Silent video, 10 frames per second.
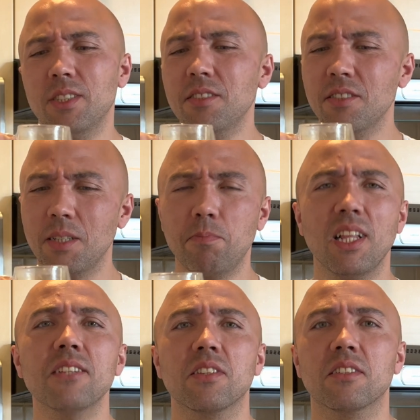this is a
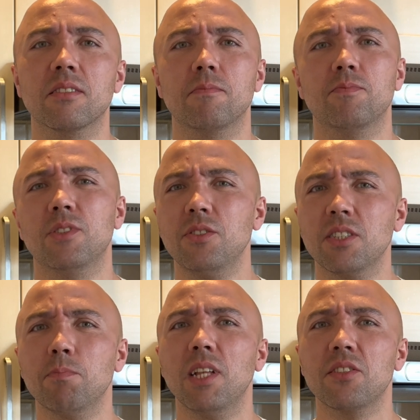pleasant
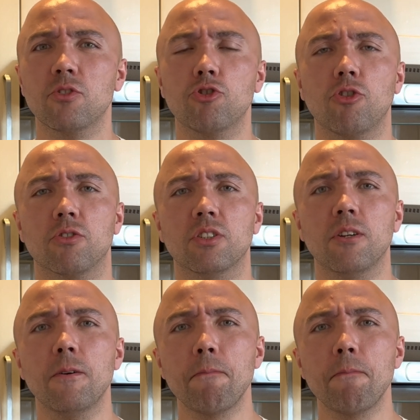shot.